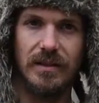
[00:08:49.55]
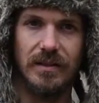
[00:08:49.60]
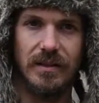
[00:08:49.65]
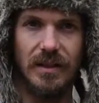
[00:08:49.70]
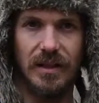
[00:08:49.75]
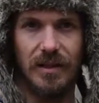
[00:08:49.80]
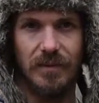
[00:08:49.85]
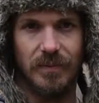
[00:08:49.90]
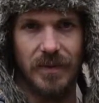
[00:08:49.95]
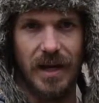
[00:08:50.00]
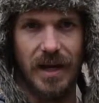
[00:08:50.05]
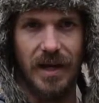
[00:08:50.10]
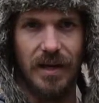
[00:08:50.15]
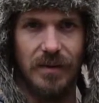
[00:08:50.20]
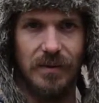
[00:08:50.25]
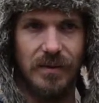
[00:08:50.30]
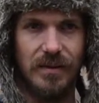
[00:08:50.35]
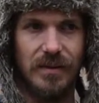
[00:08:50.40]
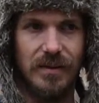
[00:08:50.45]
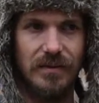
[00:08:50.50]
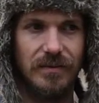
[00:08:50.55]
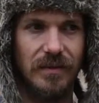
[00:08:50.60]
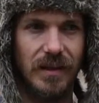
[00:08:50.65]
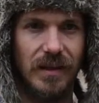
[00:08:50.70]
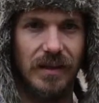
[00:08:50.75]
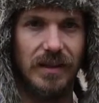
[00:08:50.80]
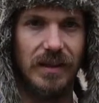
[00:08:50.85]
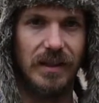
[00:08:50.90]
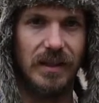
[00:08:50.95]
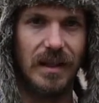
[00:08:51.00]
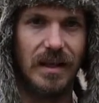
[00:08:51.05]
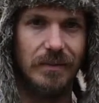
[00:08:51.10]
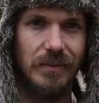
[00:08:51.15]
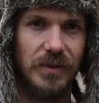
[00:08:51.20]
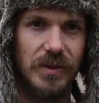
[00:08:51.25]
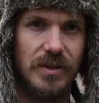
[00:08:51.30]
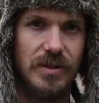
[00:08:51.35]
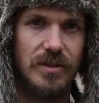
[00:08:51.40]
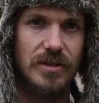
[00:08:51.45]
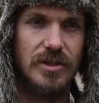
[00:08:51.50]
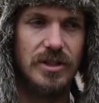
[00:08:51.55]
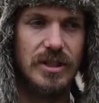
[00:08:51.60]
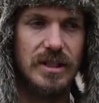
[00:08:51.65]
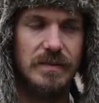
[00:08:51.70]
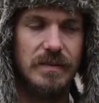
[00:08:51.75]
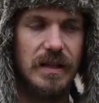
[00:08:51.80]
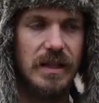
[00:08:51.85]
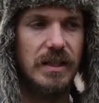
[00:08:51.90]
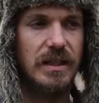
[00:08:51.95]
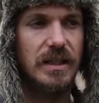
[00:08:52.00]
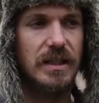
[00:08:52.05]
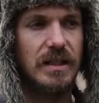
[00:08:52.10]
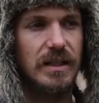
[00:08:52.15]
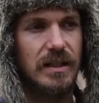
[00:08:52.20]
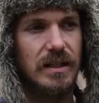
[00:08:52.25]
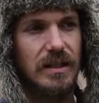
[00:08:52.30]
and I'm now a fairly accomplished cheesemaker.